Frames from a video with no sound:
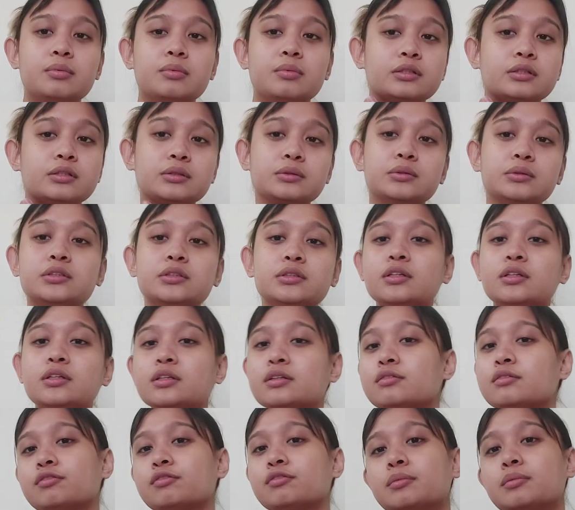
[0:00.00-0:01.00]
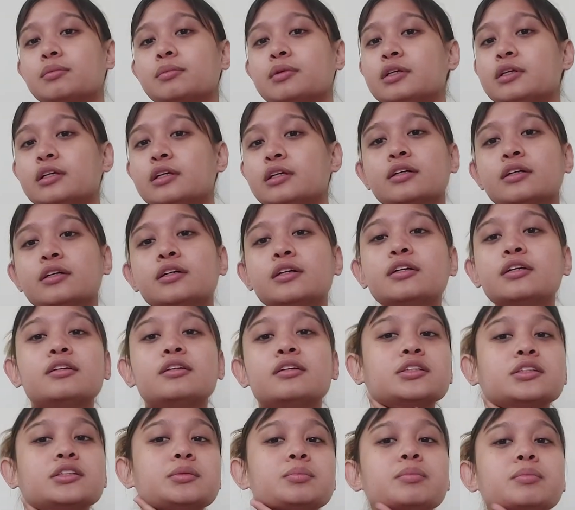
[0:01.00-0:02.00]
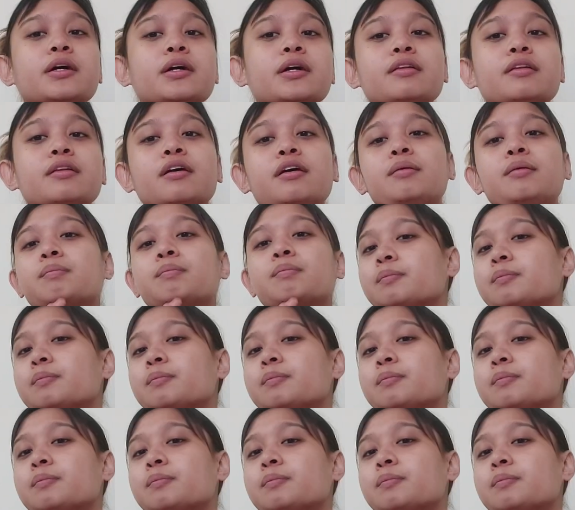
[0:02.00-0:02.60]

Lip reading: So, start from here and then spread up.